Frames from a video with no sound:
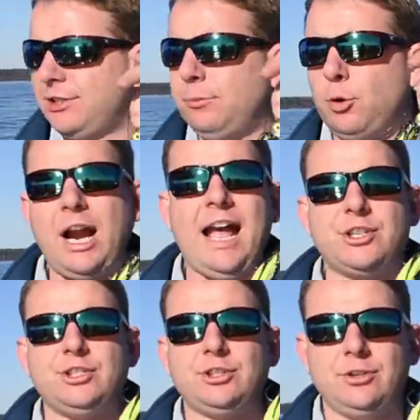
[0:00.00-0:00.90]
and a little more
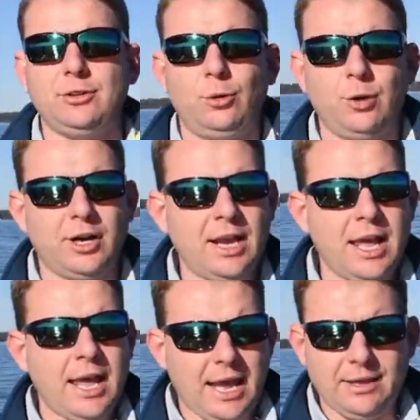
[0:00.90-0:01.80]
action to the lure.
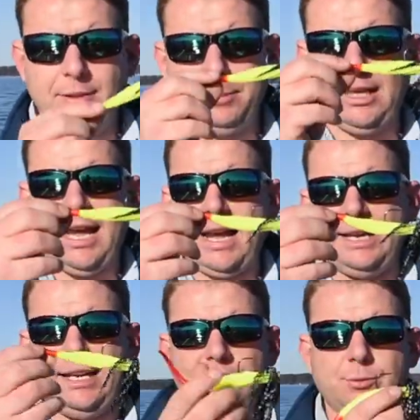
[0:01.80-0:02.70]
And the
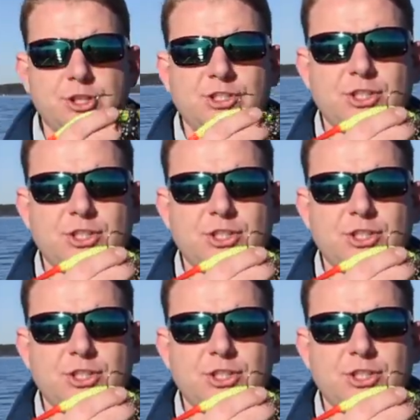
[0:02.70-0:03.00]
BKDs, which